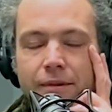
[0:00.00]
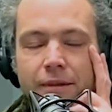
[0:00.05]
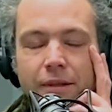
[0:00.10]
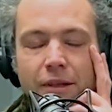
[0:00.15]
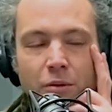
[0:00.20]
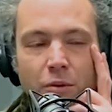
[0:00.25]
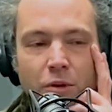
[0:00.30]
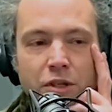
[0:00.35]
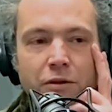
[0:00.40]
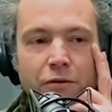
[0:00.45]

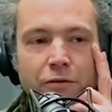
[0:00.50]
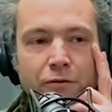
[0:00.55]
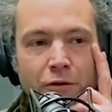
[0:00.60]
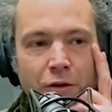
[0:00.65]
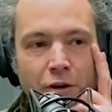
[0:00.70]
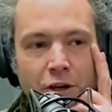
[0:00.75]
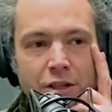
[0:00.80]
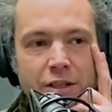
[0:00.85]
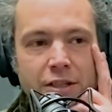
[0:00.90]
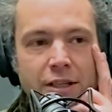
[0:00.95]
that was the
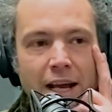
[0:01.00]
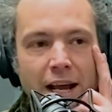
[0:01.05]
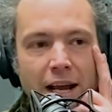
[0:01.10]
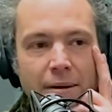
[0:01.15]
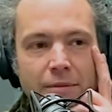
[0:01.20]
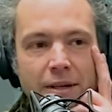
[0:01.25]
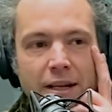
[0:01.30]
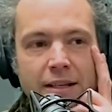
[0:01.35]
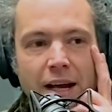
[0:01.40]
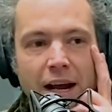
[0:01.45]
first
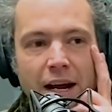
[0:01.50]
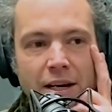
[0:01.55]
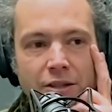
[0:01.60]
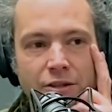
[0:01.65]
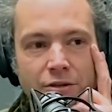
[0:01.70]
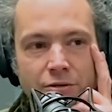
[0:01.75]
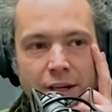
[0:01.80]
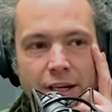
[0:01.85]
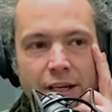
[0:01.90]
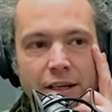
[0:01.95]
time that I
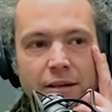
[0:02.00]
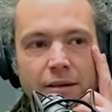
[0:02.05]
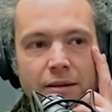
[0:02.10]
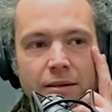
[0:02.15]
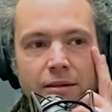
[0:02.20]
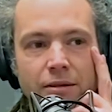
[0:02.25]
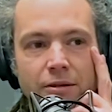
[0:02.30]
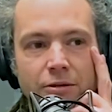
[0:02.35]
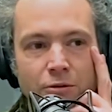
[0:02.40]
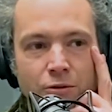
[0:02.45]
drink
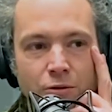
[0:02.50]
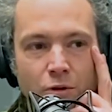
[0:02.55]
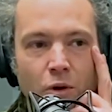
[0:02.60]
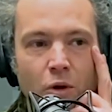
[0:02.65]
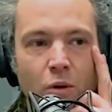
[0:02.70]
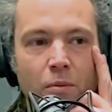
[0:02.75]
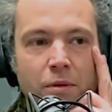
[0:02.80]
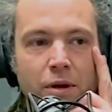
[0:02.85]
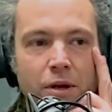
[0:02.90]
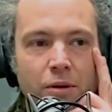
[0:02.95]

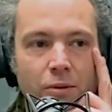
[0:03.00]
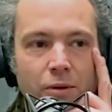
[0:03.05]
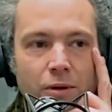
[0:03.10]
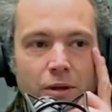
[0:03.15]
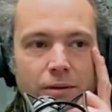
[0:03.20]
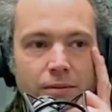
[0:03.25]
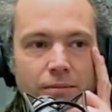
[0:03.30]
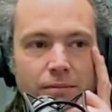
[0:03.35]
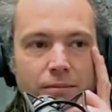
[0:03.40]
raw milk,